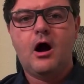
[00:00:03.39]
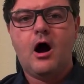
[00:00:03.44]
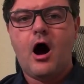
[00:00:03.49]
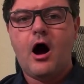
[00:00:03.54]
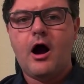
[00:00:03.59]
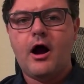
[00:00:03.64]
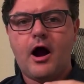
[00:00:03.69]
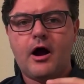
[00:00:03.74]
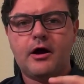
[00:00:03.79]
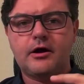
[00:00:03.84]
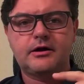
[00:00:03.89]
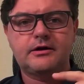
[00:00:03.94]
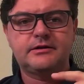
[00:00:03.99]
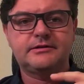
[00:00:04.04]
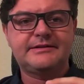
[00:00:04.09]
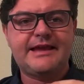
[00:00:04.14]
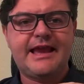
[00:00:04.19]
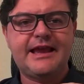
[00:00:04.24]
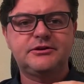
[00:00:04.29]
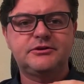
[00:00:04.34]
Are our
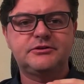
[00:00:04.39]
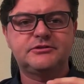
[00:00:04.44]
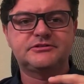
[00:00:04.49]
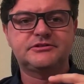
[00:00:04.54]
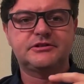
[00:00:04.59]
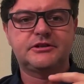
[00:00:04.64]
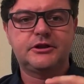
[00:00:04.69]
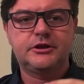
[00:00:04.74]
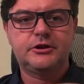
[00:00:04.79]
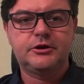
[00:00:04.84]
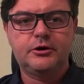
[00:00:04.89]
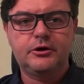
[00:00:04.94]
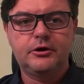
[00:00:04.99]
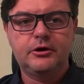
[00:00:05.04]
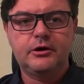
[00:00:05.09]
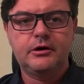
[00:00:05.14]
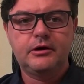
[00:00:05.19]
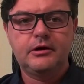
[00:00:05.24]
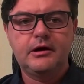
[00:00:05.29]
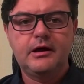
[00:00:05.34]
containers
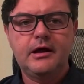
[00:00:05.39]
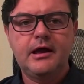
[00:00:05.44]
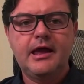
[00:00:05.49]
secure?